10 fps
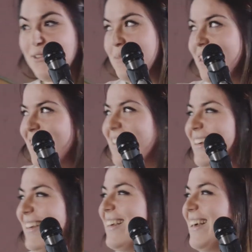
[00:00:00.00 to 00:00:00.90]
for me
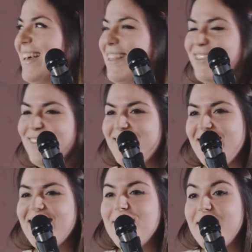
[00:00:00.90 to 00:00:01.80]
to
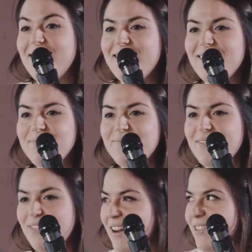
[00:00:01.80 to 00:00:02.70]
think about
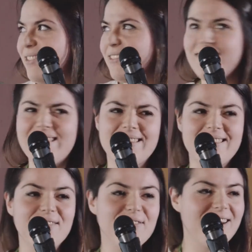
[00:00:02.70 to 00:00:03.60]
Dark Souls as a
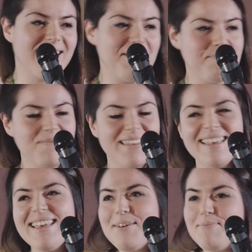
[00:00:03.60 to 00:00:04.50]
self-care game.
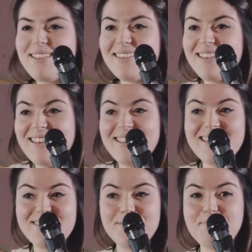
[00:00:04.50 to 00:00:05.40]
But
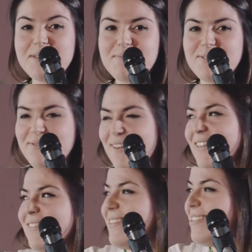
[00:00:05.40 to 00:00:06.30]
indeed, some people
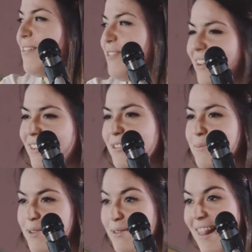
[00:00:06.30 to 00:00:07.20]
find self-care
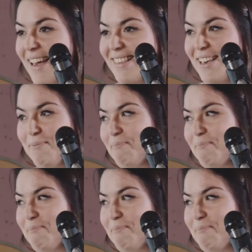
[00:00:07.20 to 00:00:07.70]
super relaxing.